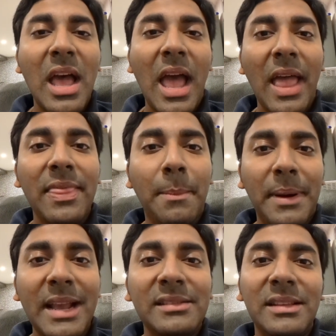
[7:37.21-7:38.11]
and the
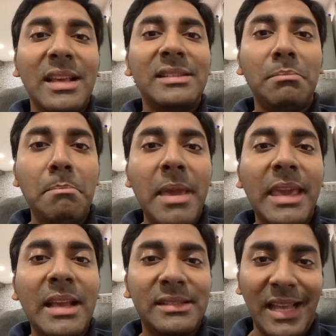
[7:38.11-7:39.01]
price is
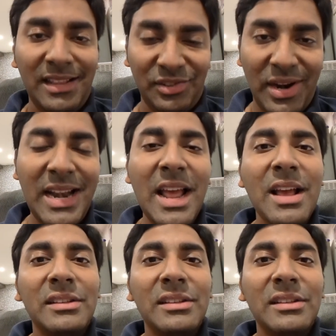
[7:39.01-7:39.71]
making sense, right?